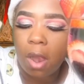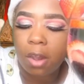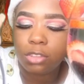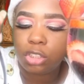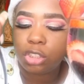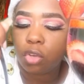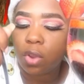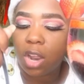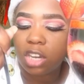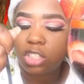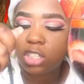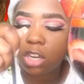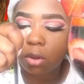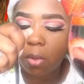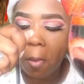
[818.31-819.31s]
She don't got a
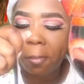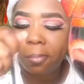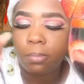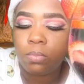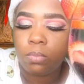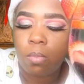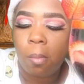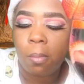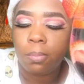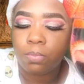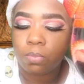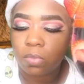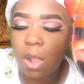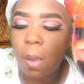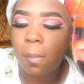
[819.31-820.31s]
channel,
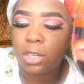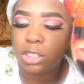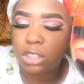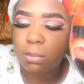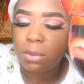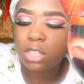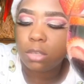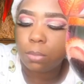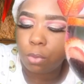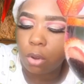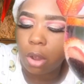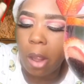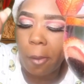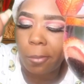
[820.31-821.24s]
but she be supporting.